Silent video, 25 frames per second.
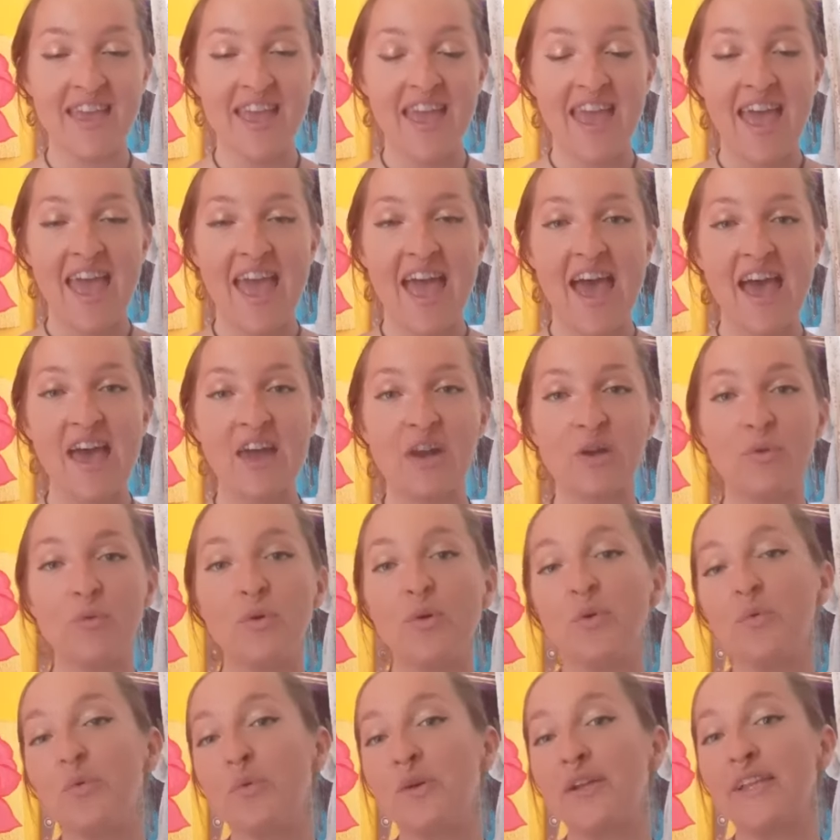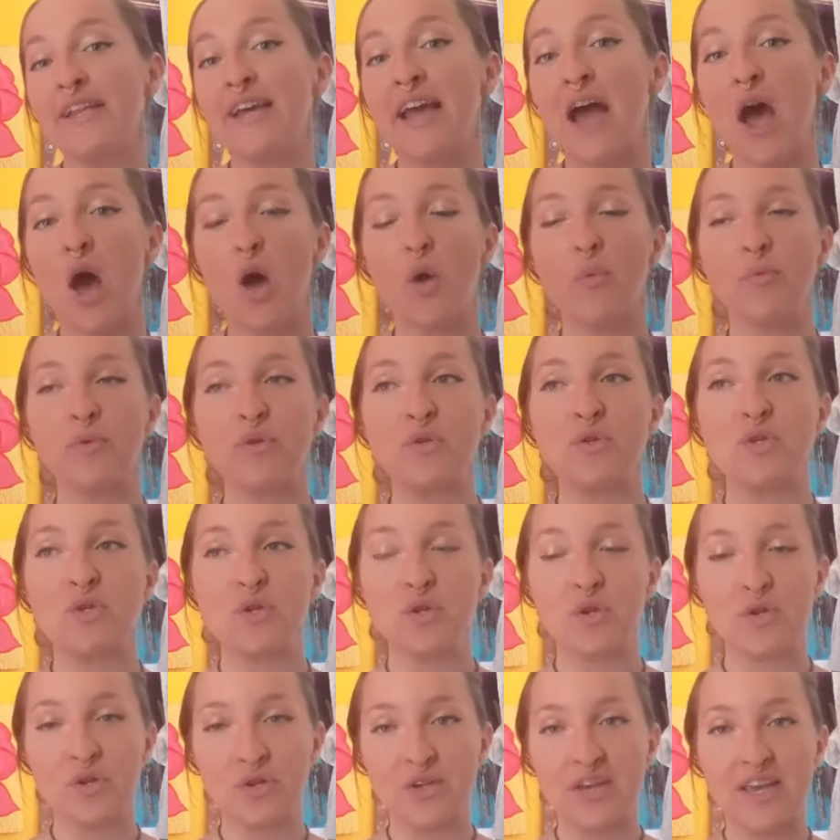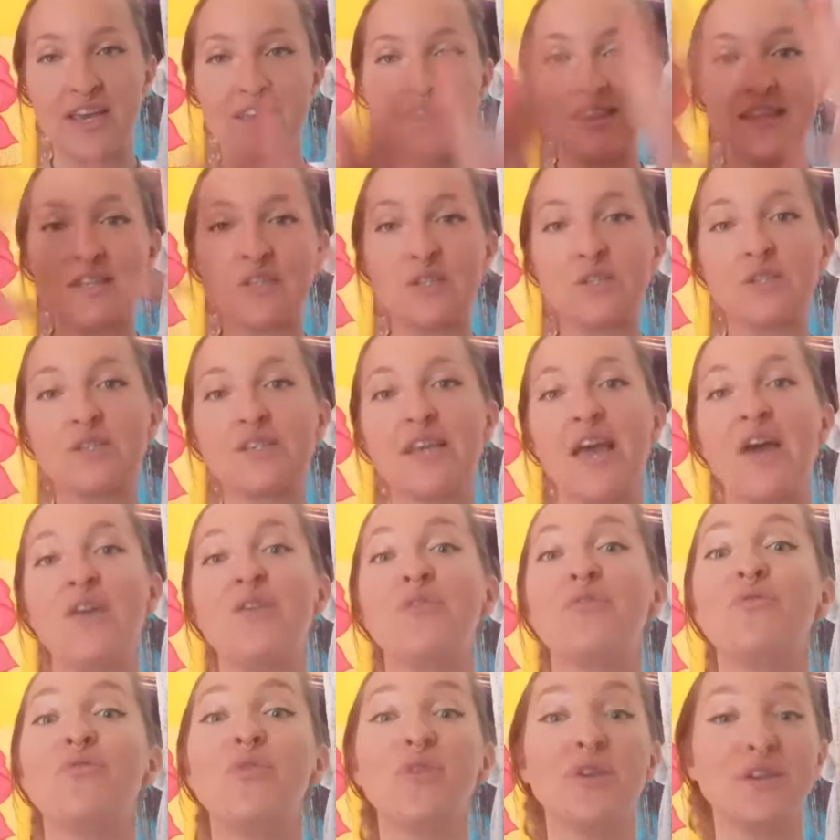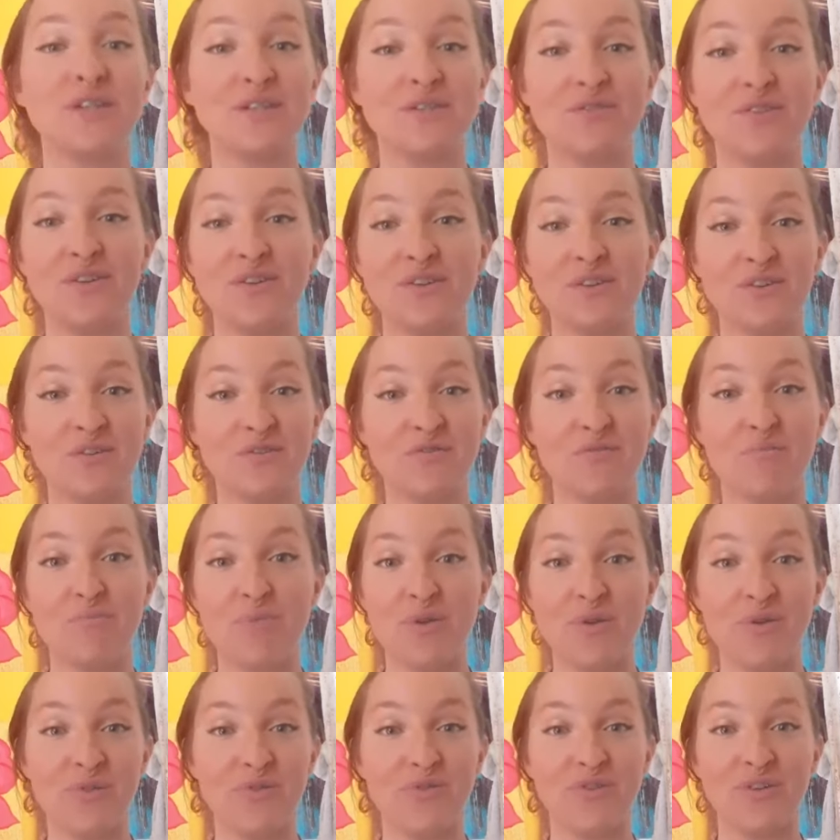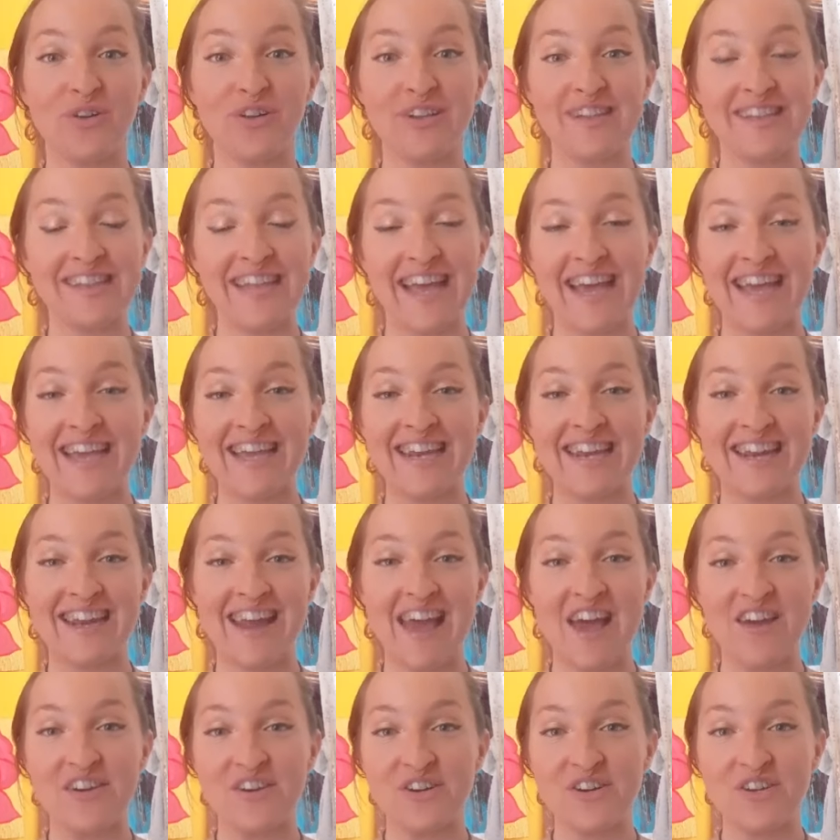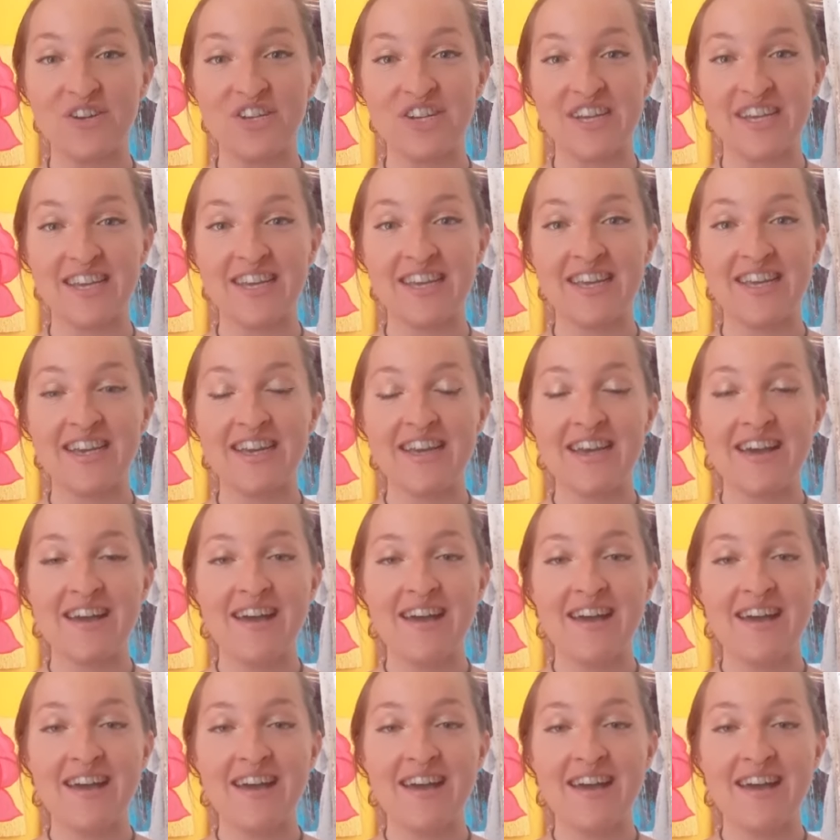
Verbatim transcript: And it will really help you to create this kind of force field of beautiful light and energy